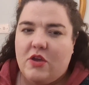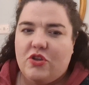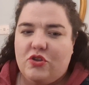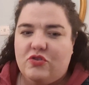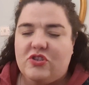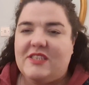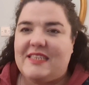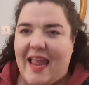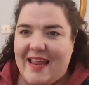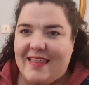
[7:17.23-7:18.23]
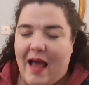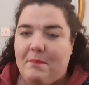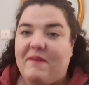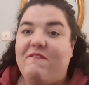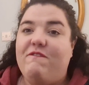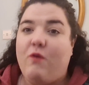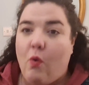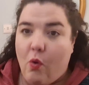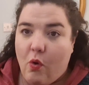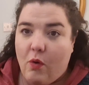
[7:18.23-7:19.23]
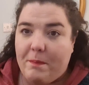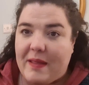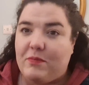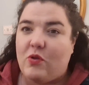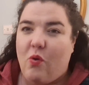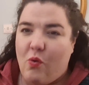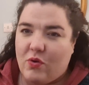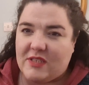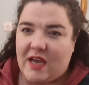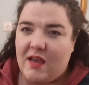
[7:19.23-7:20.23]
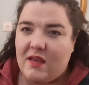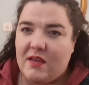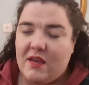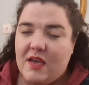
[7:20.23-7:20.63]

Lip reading: you should say that before people order,